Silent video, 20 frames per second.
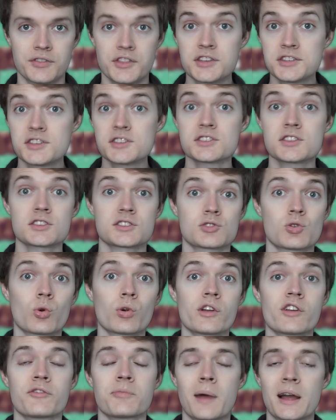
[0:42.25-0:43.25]
This is the
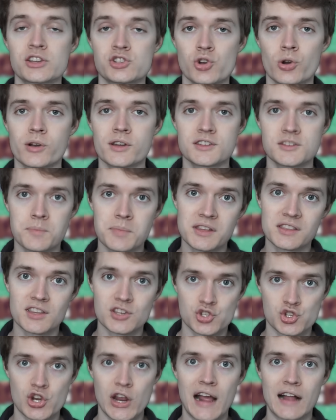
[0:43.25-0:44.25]
story of my journey to beat
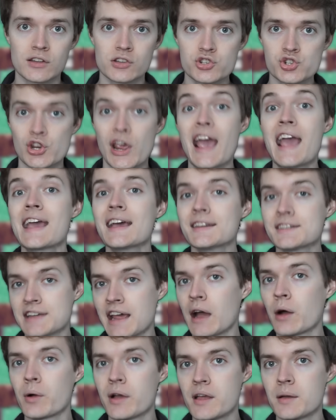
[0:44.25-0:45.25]
this challenge and
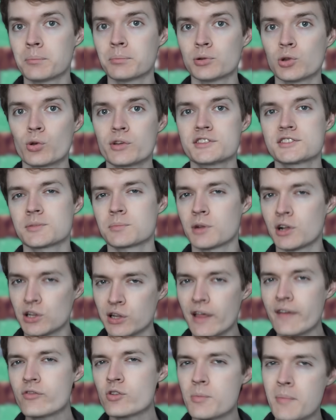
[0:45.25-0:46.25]
how I employed some
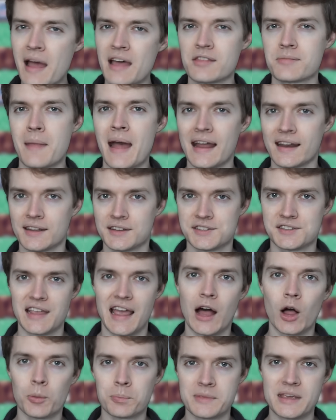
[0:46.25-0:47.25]
clever mathematics to
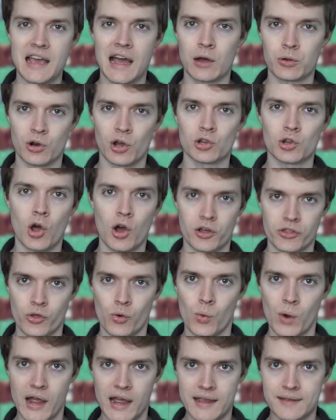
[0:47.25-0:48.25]
help me out along the
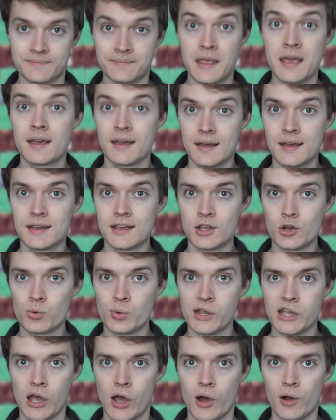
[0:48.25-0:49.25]
way. Here
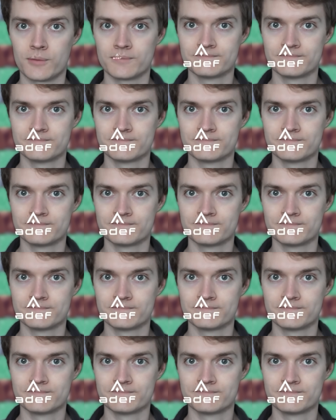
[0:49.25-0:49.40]
we go.